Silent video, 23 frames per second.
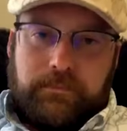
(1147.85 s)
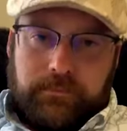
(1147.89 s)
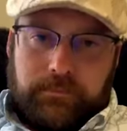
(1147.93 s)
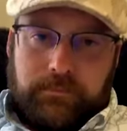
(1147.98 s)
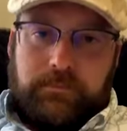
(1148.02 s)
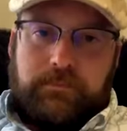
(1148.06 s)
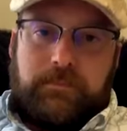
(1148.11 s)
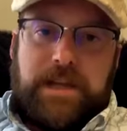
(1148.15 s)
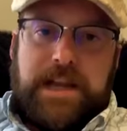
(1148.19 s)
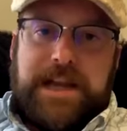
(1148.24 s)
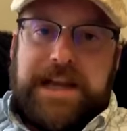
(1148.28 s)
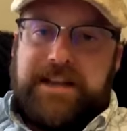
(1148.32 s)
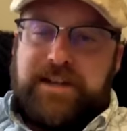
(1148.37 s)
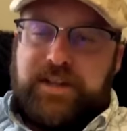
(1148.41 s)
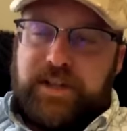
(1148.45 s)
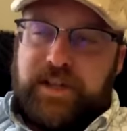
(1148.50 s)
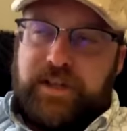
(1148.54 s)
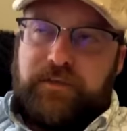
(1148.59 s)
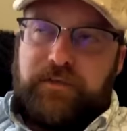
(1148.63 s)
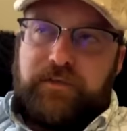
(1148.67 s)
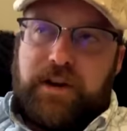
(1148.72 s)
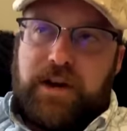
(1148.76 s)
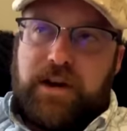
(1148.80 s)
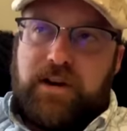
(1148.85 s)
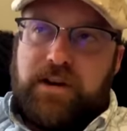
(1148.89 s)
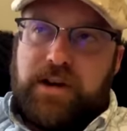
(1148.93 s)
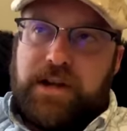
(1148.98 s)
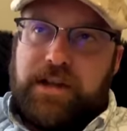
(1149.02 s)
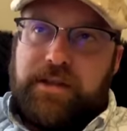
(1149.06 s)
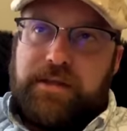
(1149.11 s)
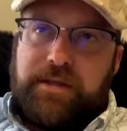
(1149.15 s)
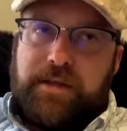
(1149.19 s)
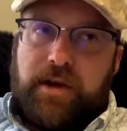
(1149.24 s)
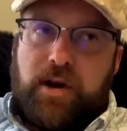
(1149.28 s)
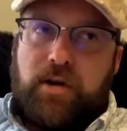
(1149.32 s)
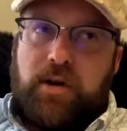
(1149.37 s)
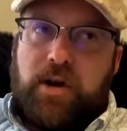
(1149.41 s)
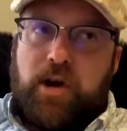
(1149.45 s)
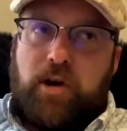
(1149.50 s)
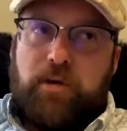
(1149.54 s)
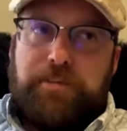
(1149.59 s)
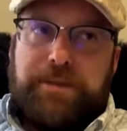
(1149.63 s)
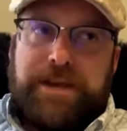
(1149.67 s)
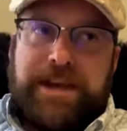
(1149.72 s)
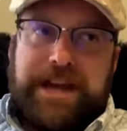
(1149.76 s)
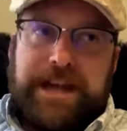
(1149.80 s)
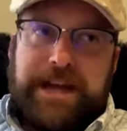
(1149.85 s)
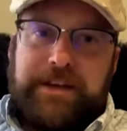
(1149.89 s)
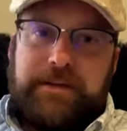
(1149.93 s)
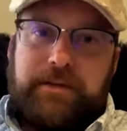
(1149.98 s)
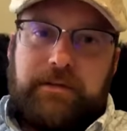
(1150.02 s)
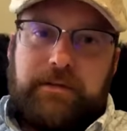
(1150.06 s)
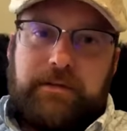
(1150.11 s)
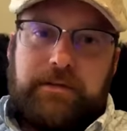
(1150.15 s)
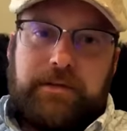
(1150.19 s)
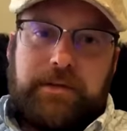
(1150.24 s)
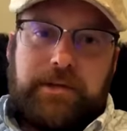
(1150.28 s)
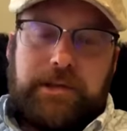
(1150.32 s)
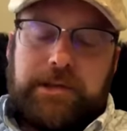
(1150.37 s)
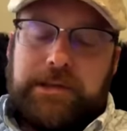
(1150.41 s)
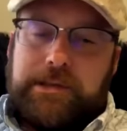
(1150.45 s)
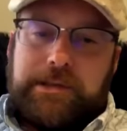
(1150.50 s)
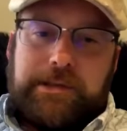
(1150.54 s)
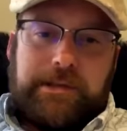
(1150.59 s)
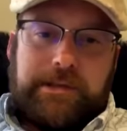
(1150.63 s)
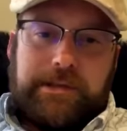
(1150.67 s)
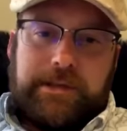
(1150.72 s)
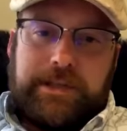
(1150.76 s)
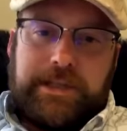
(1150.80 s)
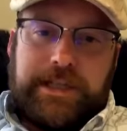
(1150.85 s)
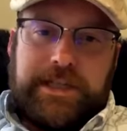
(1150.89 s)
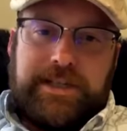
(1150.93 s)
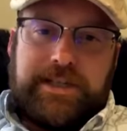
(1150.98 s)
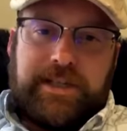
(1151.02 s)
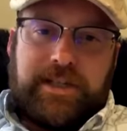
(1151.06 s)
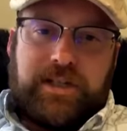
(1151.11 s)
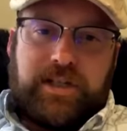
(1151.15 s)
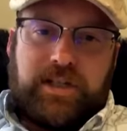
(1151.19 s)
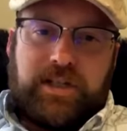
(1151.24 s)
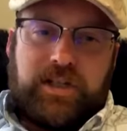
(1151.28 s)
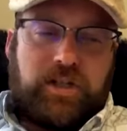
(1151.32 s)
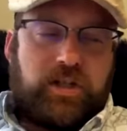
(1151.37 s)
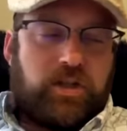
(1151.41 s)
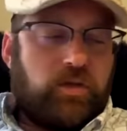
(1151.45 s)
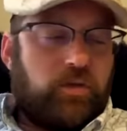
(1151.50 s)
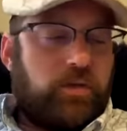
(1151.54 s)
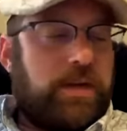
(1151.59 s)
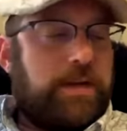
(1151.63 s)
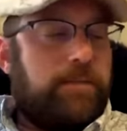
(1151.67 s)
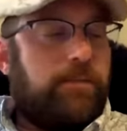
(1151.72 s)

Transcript: Yeah, she's very thorough, man. She's extremely